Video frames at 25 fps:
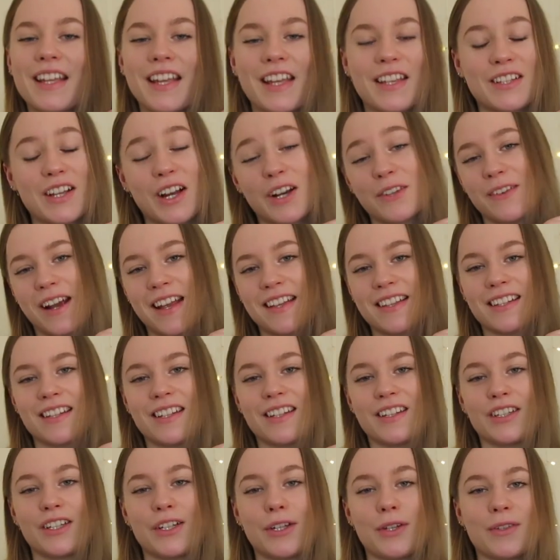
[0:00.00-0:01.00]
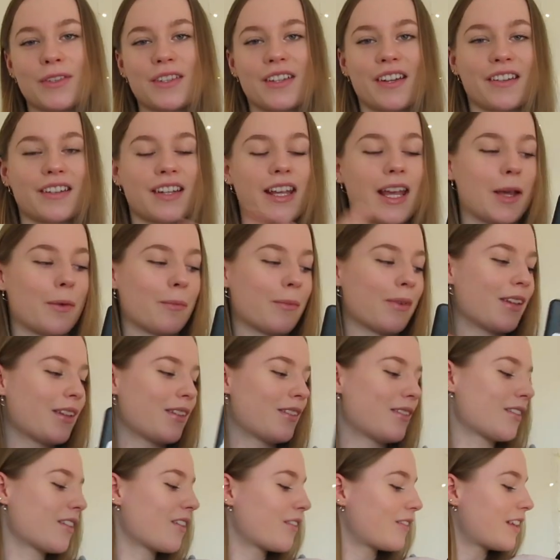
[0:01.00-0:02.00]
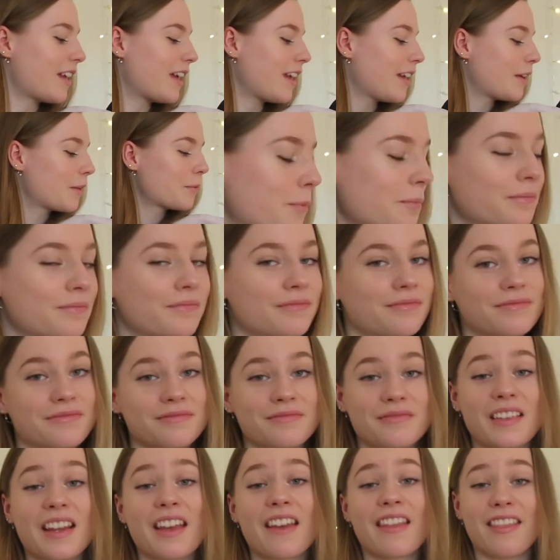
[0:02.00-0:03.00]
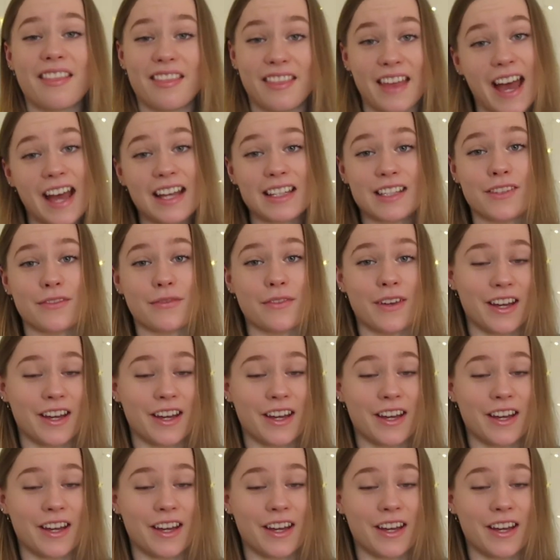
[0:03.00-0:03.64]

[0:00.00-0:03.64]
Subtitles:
is our resident goose on campus, so like, that's